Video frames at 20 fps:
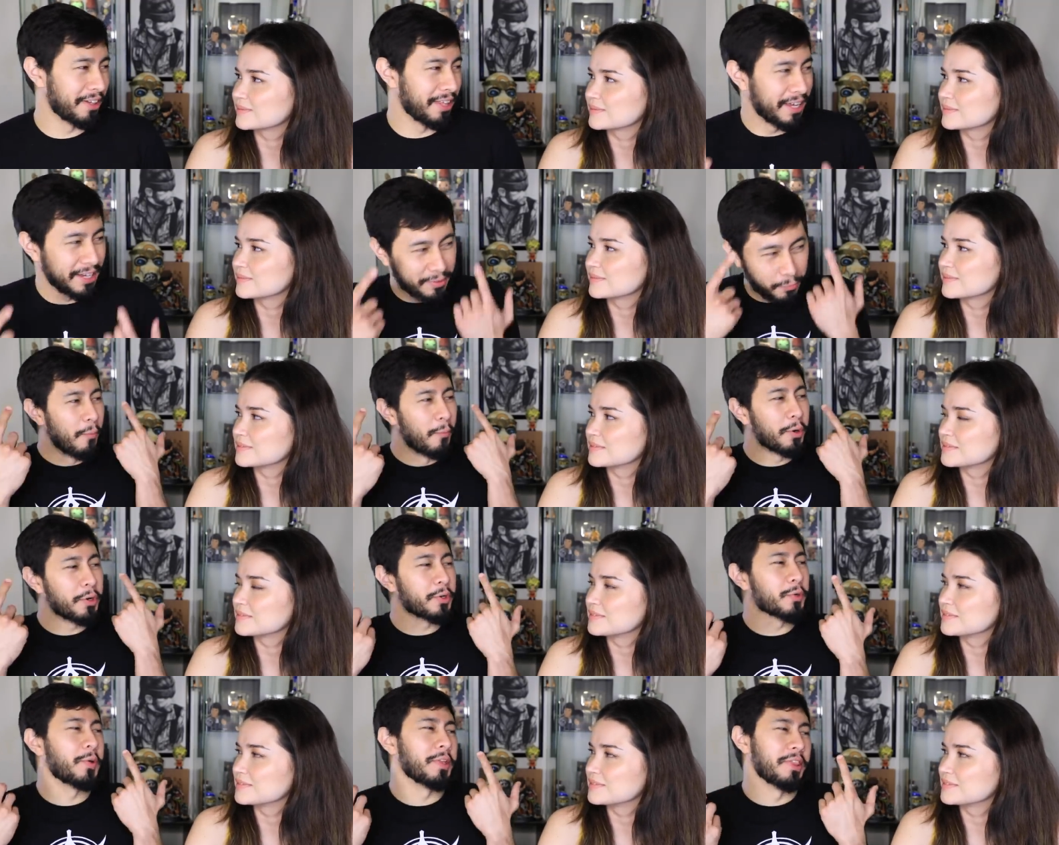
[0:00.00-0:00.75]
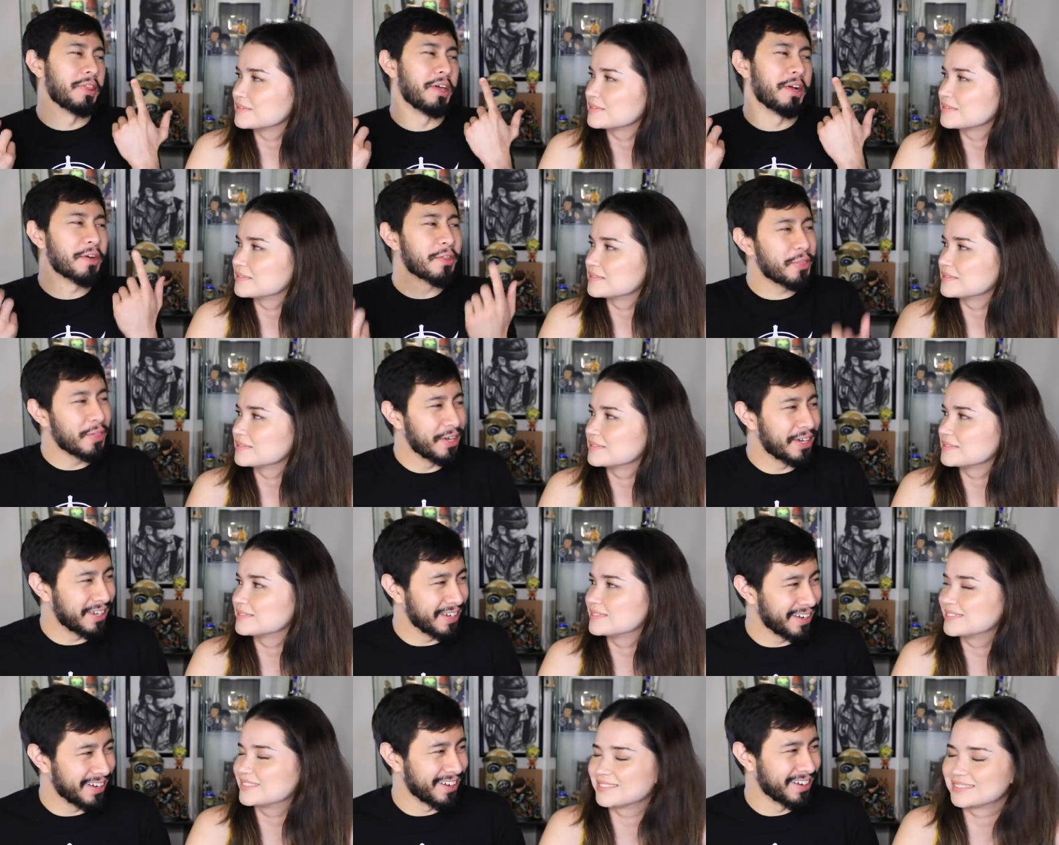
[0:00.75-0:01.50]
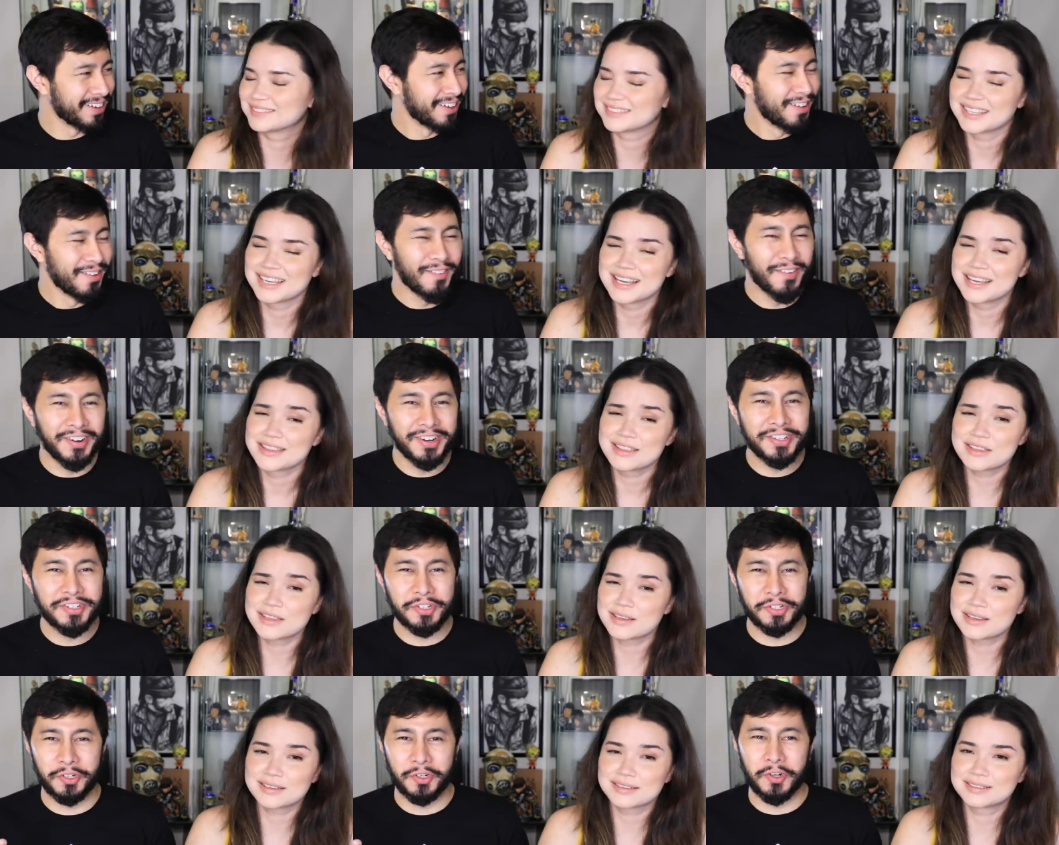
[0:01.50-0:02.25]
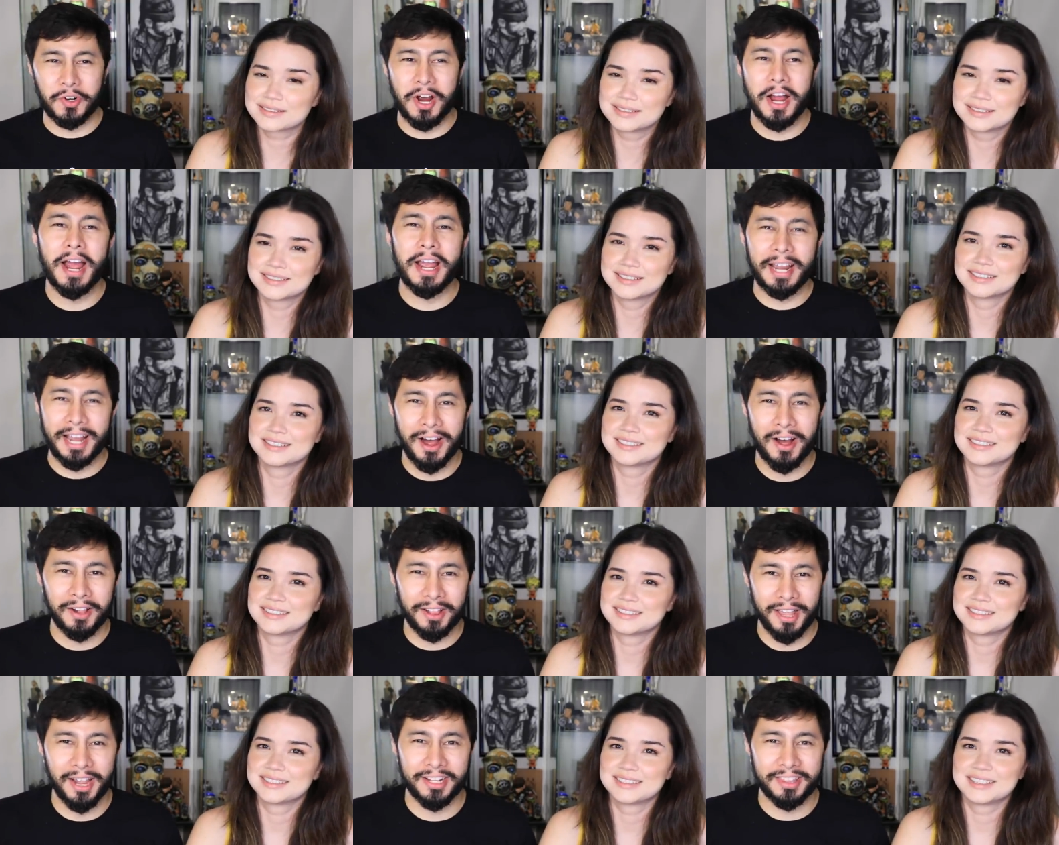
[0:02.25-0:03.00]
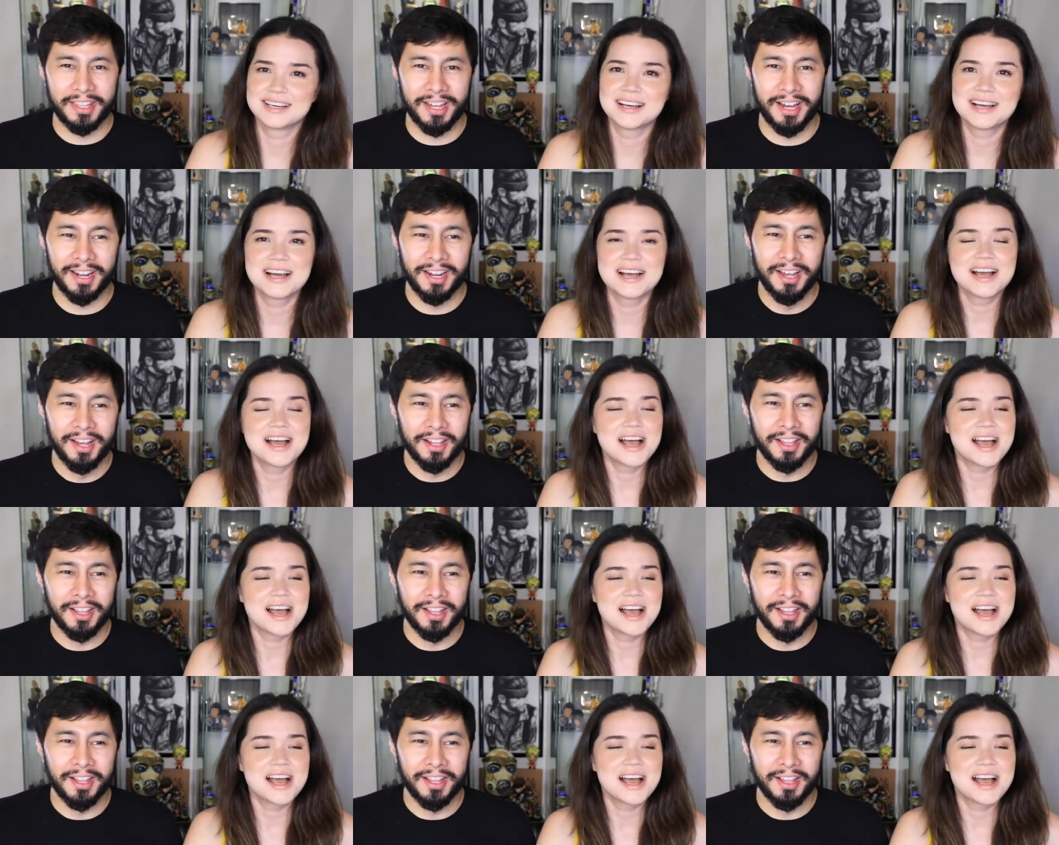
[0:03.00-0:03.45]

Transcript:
Speaker 1: Like, I'm wondering what they're thinking when he's just crying out like that.